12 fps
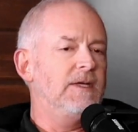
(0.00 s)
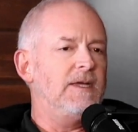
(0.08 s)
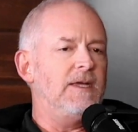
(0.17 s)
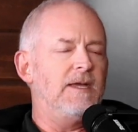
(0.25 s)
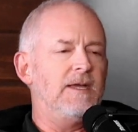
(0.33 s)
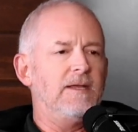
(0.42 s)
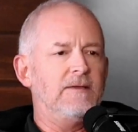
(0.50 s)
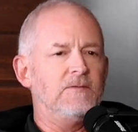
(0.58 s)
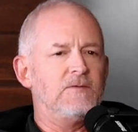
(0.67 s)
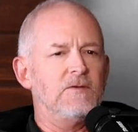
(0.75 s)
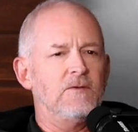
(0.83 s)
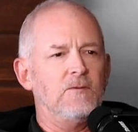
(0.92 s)
And
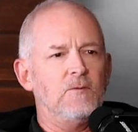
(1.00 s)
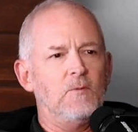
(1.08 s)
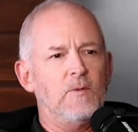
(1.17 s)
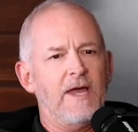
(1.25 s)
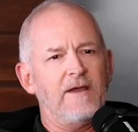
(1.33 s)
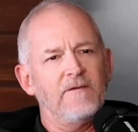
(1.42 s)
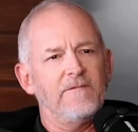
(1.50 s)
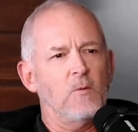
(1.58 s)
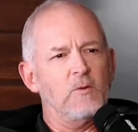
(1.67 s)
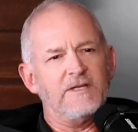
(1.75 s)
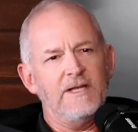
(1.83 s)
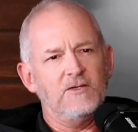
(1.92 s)
so out of the
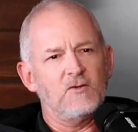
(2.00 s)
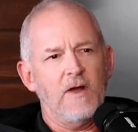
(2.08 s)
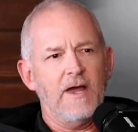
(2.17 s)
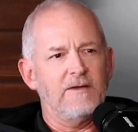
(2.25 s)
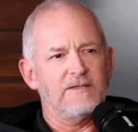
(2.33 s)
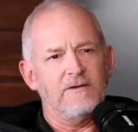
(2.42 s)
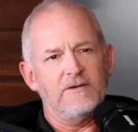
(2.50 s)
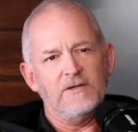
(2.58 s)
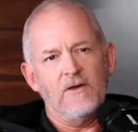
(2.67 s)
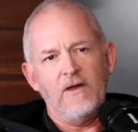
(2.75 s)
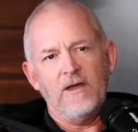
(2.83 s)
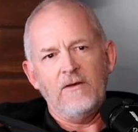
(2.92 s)
14 trials that are
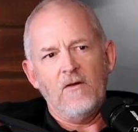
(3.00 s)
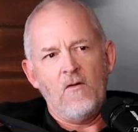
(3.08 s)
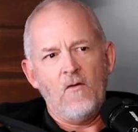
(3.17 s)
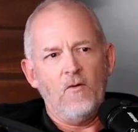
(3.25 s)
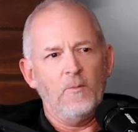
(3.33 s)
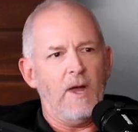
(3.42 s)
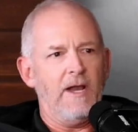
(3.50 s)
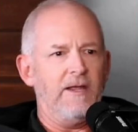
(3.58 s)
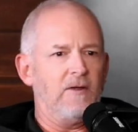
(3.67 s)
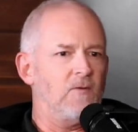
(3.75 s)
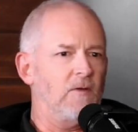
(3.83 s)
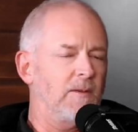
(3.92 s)
done on
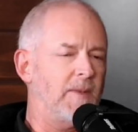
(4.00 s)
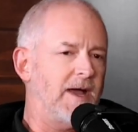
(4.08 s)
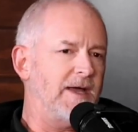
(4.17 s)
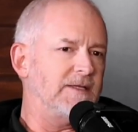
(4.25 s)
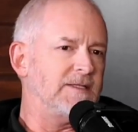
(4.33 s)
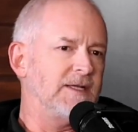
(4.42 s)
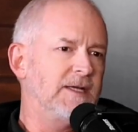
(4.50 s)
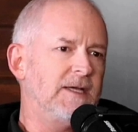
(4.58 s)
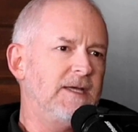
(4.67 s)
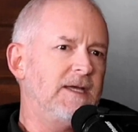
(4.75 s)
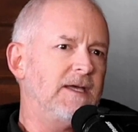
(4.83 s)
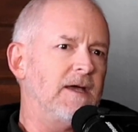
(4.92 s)
polyacrylamides,
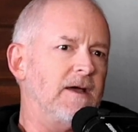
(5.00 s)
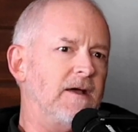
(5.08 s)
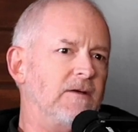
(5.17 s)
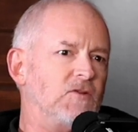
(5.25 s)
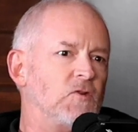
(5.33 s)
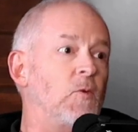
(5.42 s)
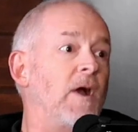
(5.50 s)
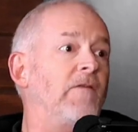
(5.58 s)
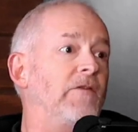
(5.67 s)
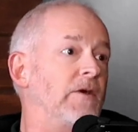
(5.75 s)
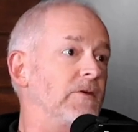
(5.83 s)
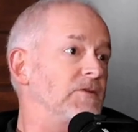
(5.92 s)
12
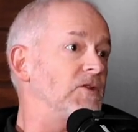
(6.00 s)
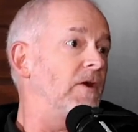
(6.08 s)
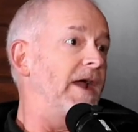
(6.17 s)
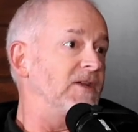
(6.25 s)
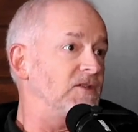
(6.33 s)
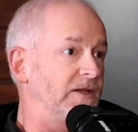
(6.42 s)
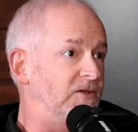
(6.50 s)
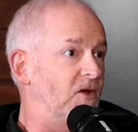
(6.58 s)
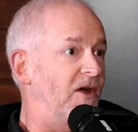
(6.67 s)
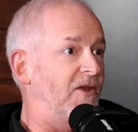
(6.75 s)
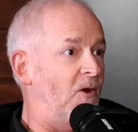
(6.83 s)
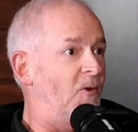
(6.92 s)
of those are actually
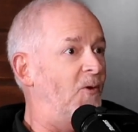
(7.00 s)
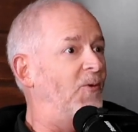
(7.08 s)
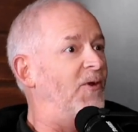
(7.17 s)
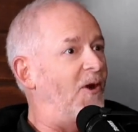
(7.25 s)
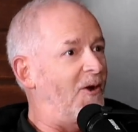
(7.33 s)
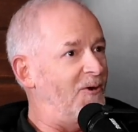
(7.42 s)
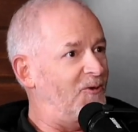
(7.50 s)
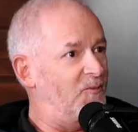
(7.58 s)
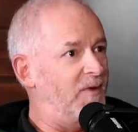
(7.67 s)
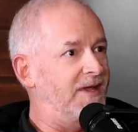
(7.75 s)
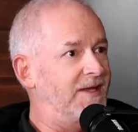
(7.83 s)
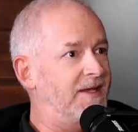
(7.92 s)
done on
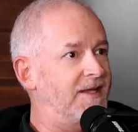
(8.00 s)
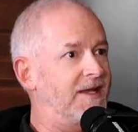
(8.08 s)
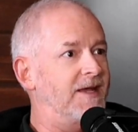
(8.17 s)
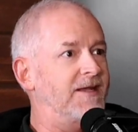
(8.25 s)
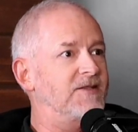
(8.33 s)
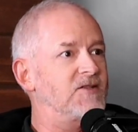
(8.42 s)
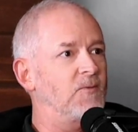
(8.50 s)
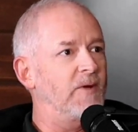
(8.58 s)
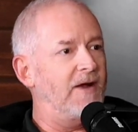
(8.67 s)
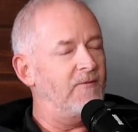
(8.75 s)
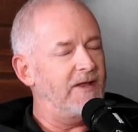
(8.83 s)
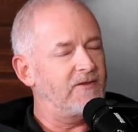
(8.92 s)
Artemed. And so when
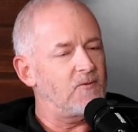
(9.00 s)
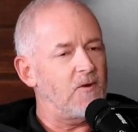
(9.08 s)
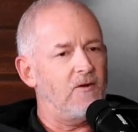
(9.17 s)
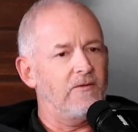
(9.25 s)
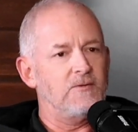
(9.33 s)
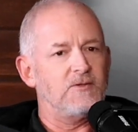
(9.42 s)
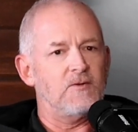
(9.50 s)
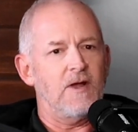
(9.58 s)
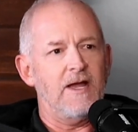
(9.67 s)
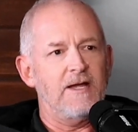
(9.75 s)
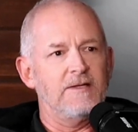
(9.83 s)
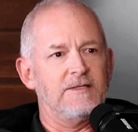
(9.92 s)
I read through all those
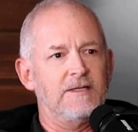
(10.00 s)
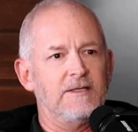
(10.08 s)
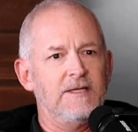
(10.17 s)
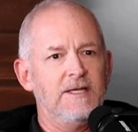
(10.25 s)
trials and